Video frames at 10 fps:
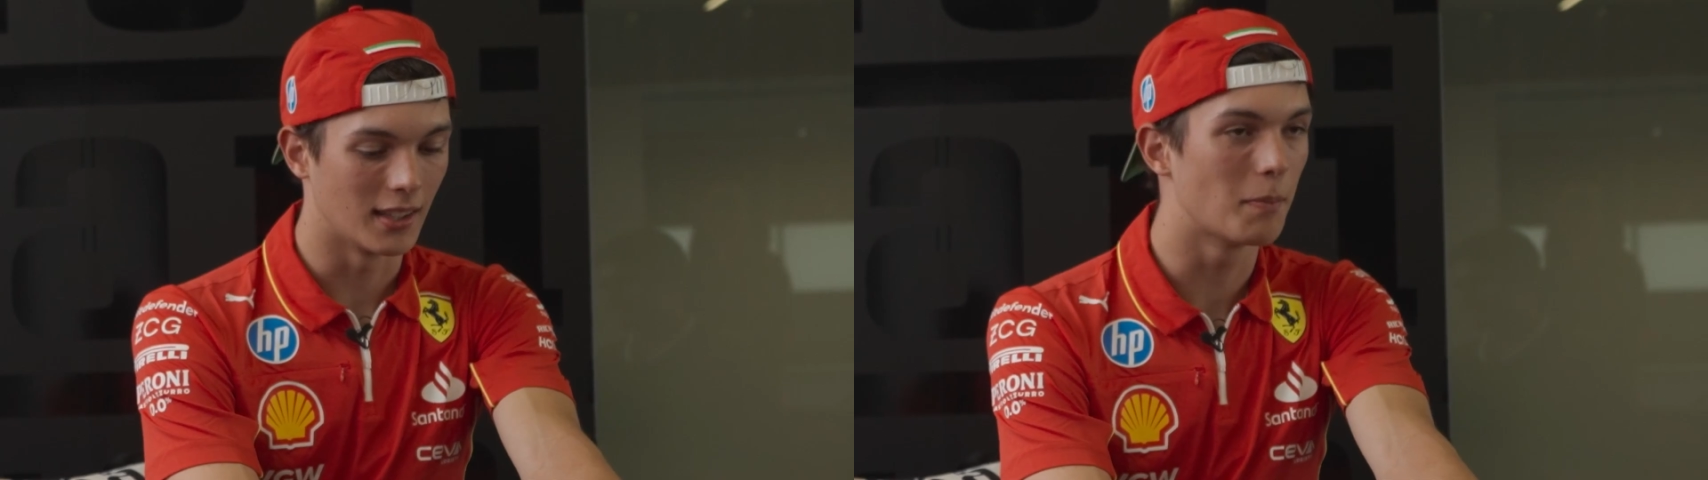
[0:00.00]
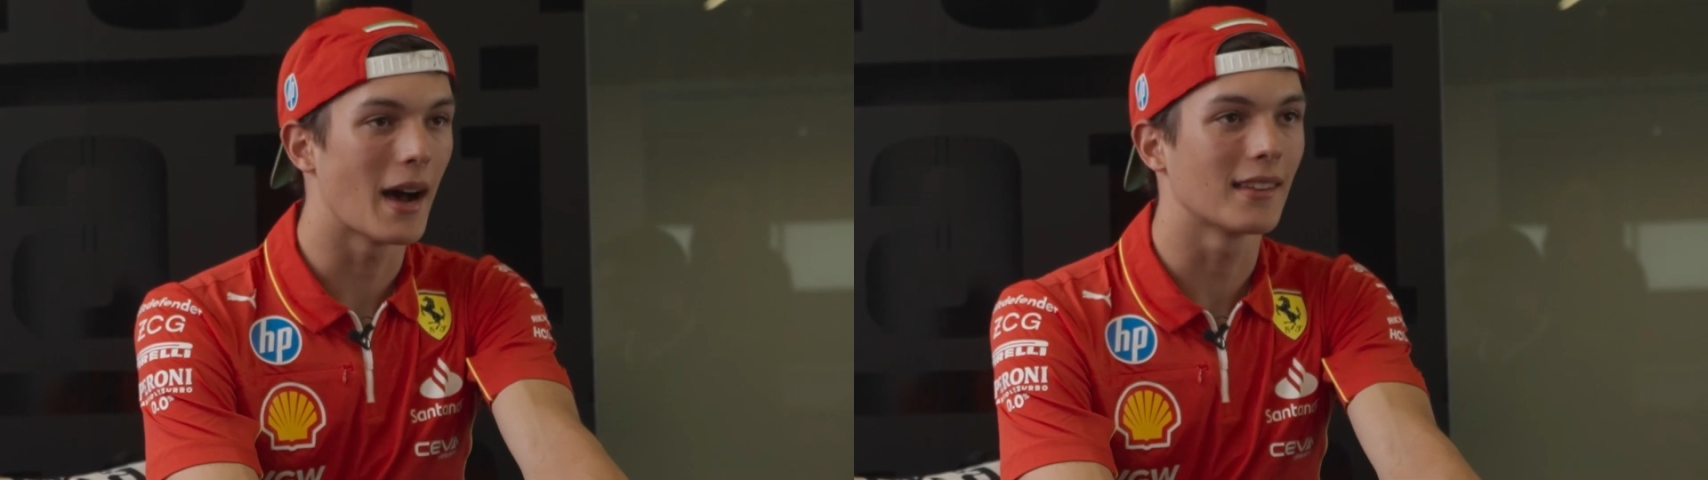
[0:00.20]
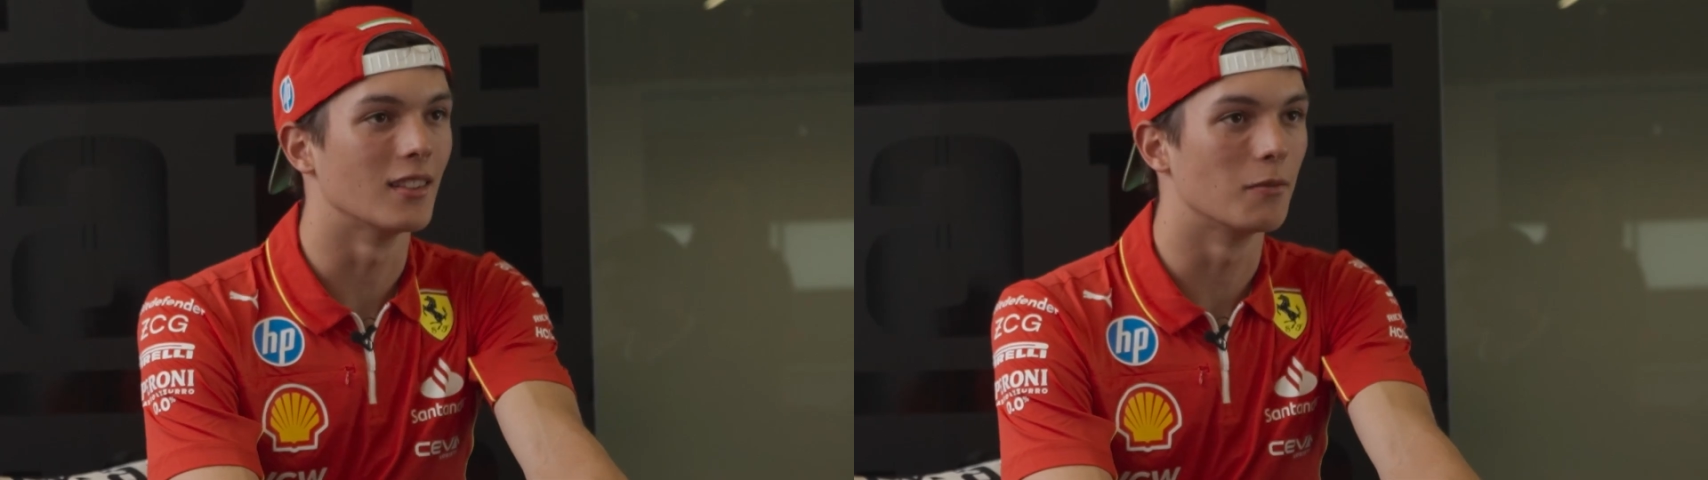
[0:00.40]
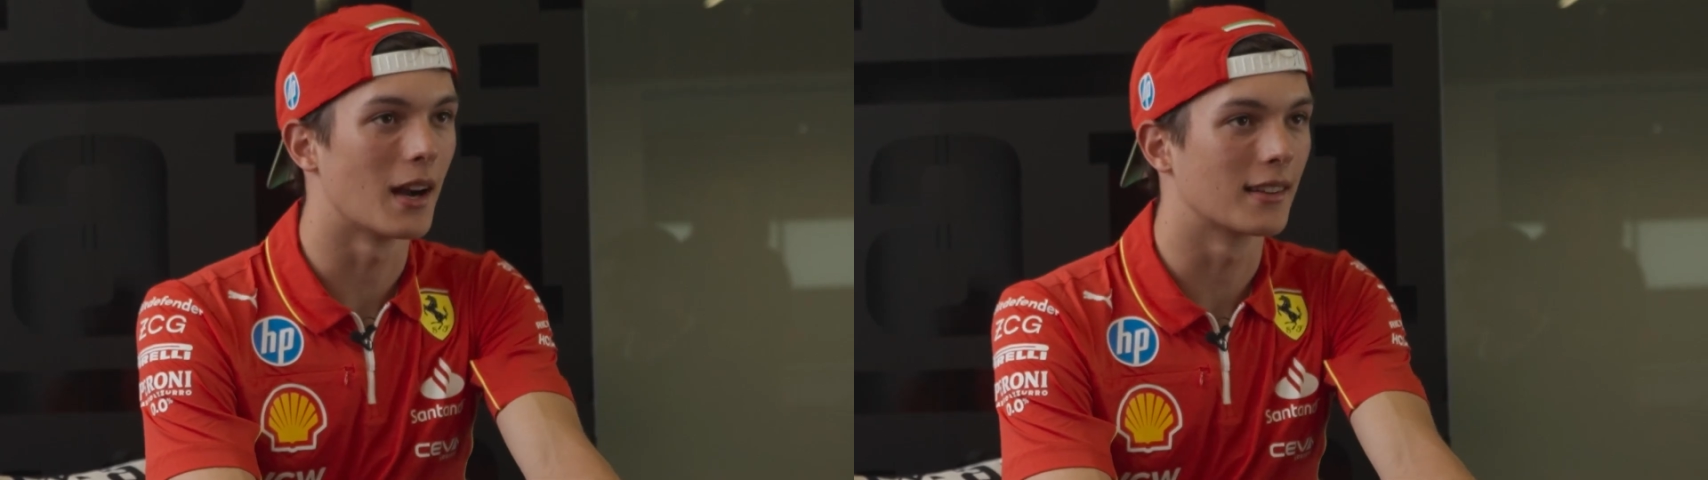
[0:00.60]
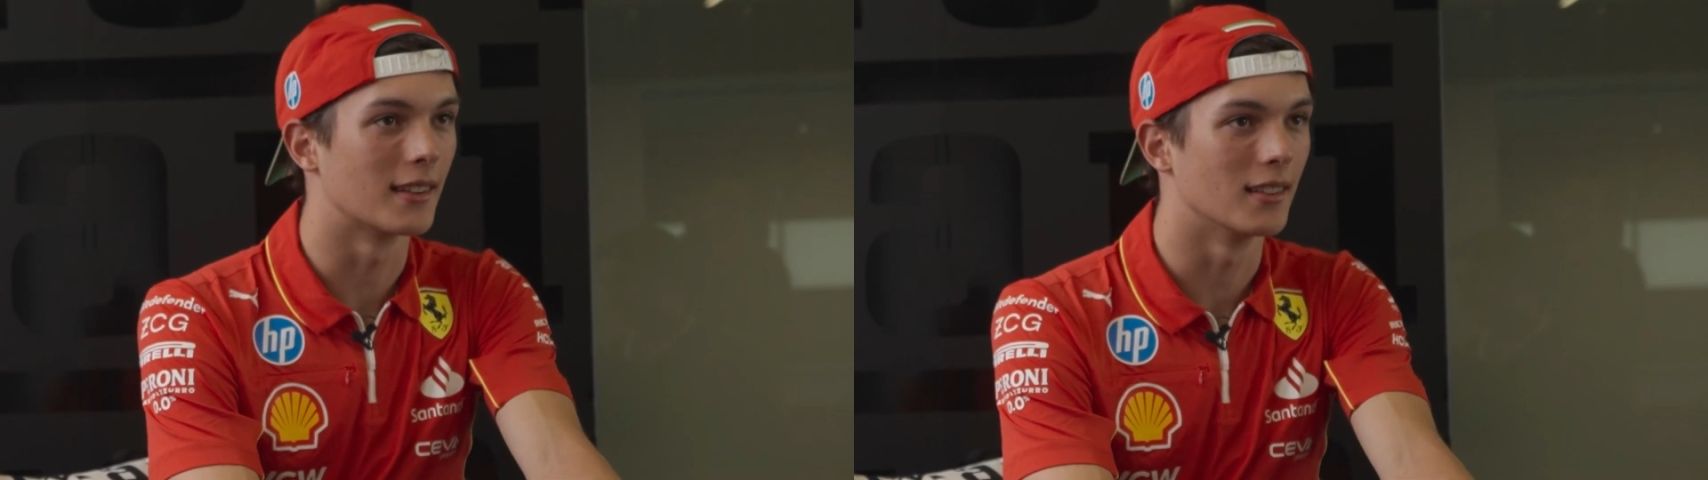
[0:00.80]
It's passive
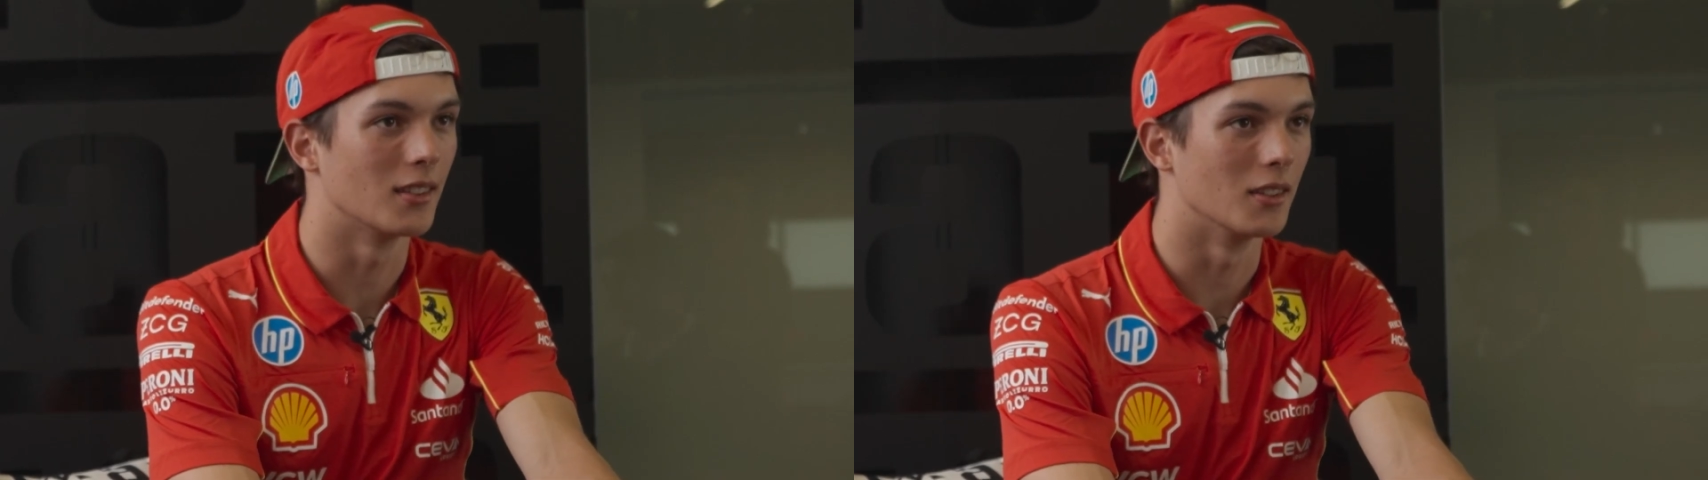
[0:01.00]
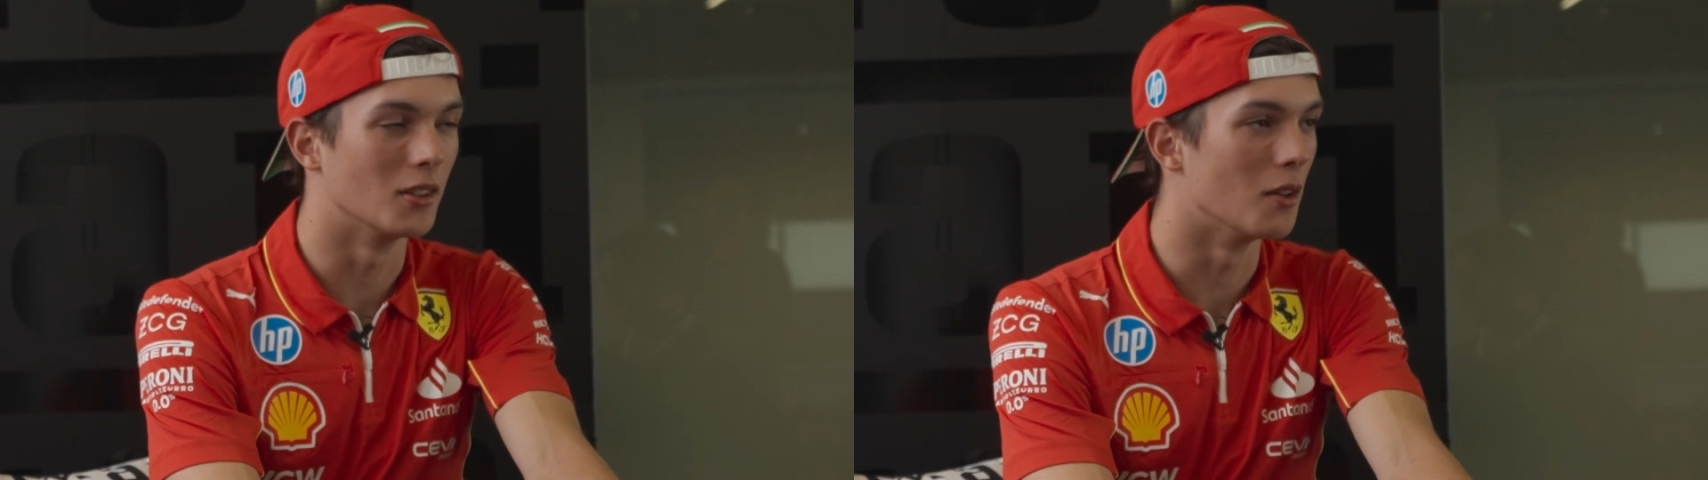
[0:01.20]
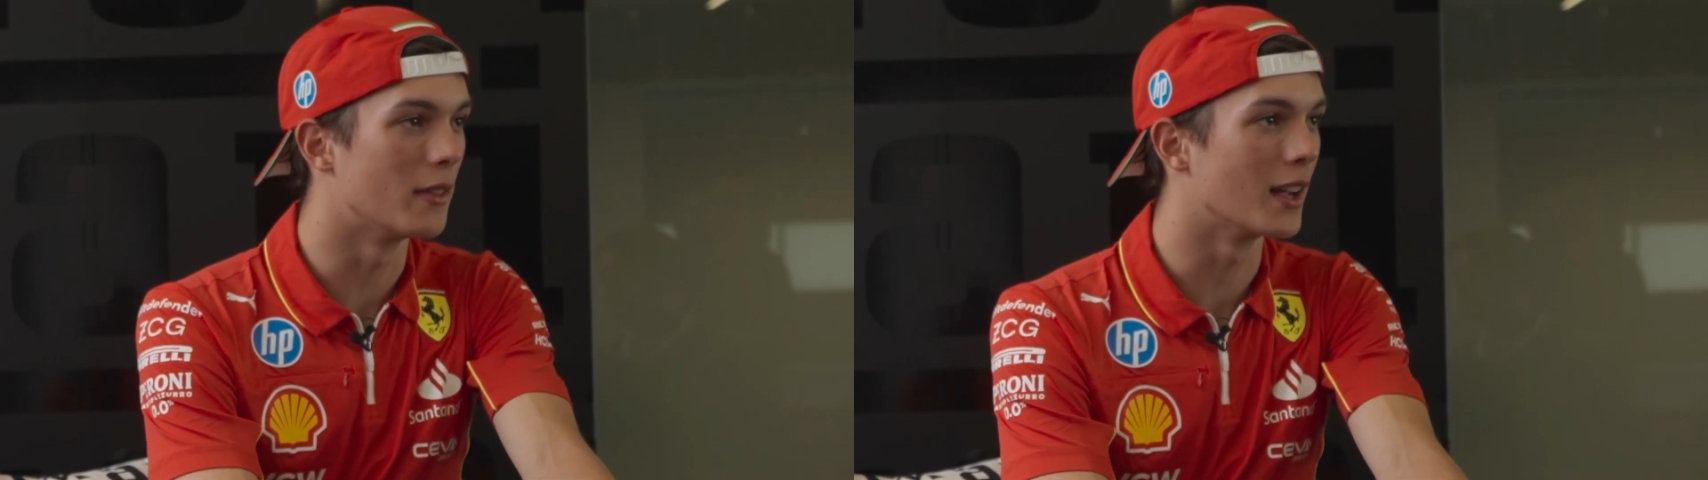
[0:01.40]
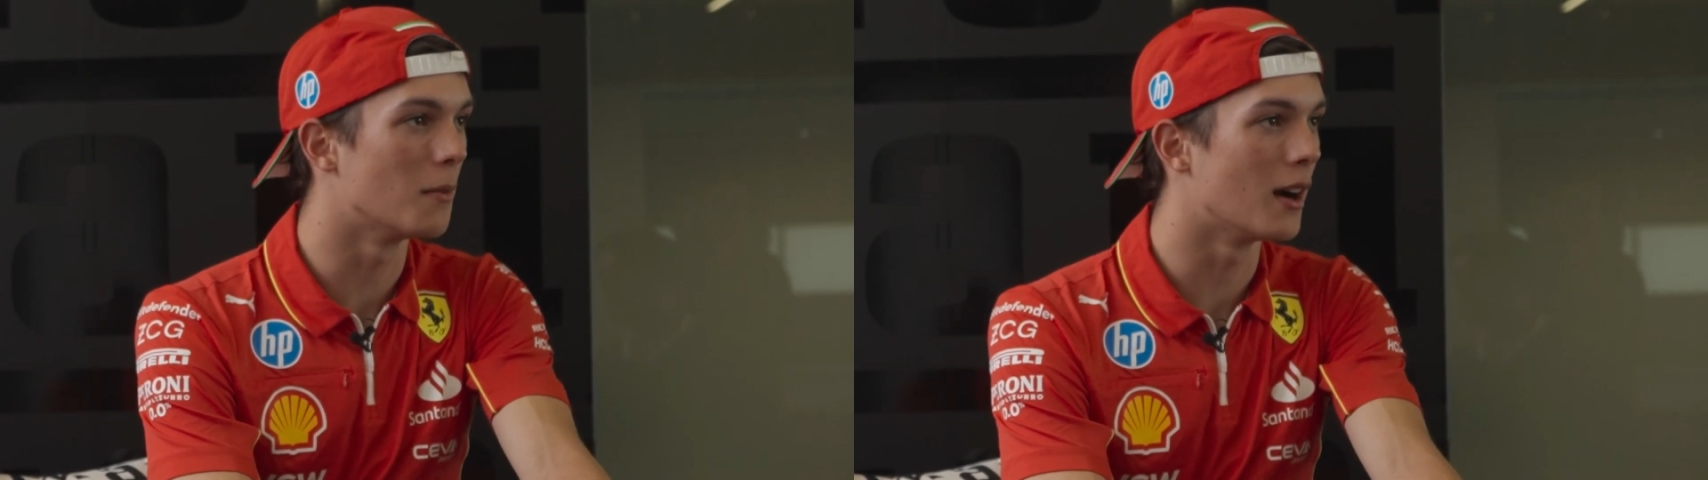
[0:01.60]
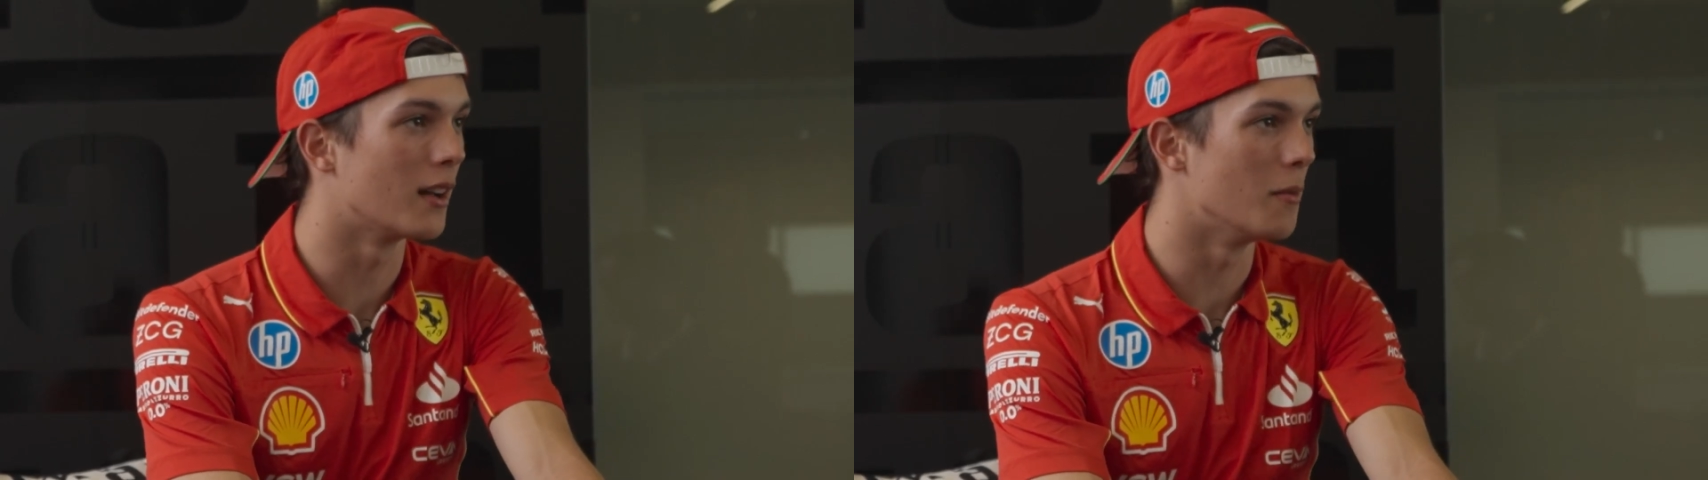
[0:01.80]
practice. You, you don't think
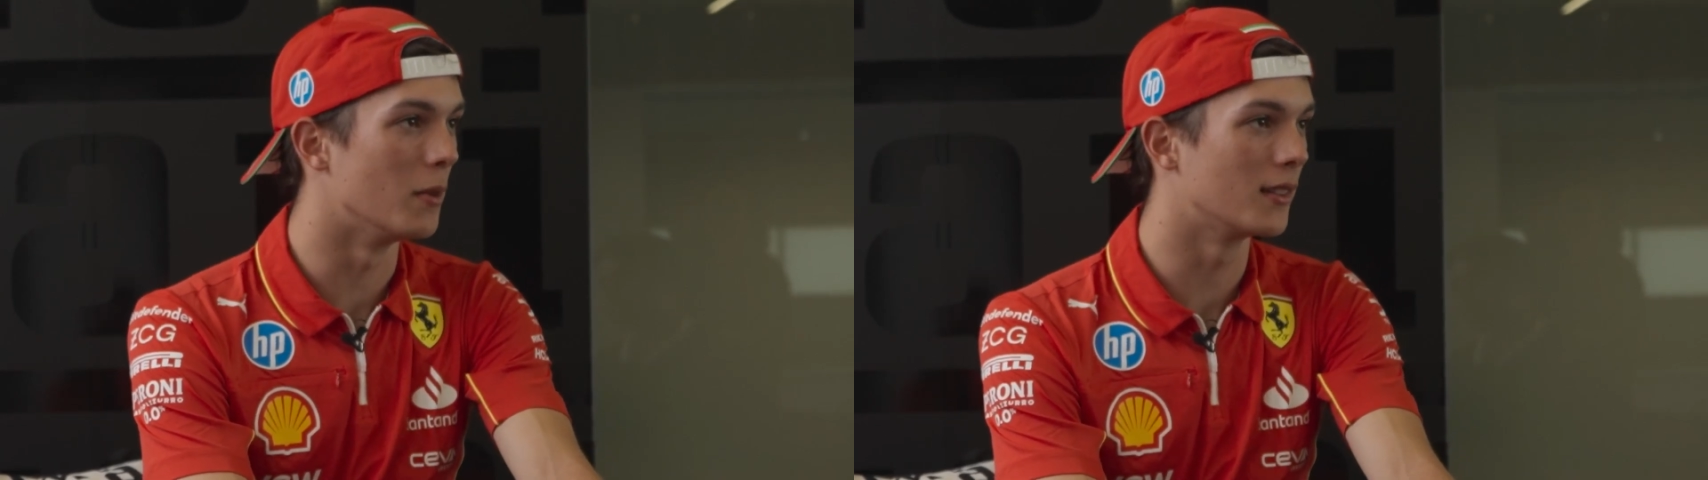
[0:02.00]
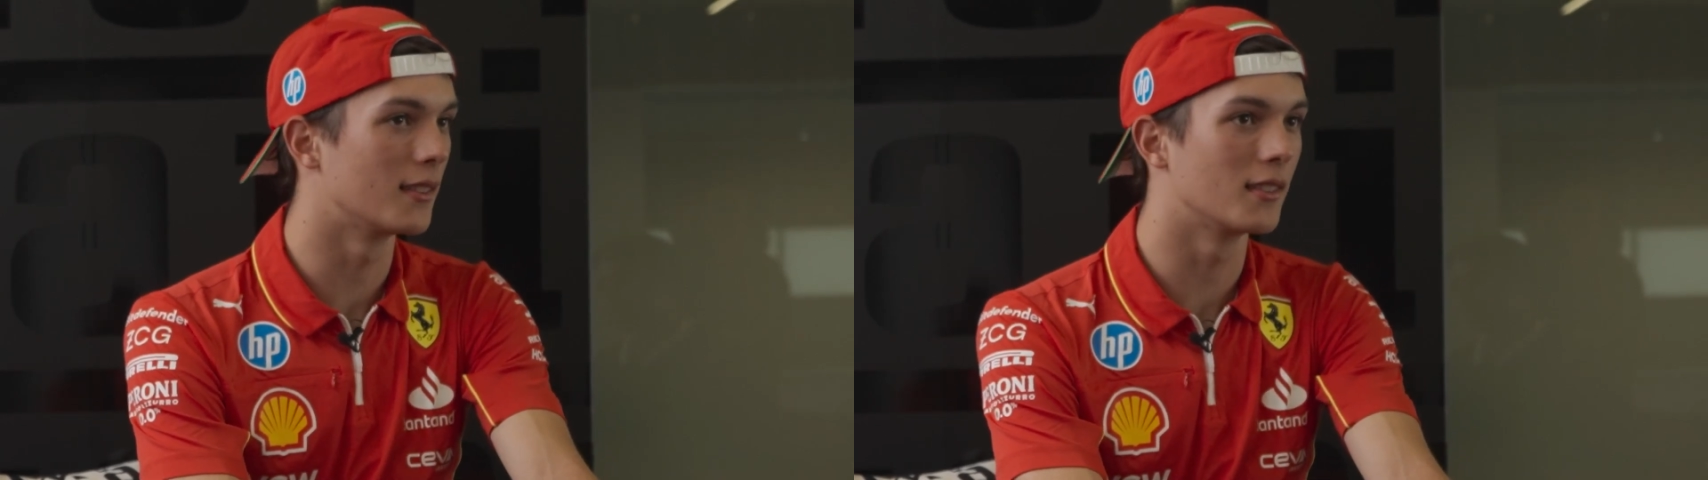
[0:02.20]
about it, but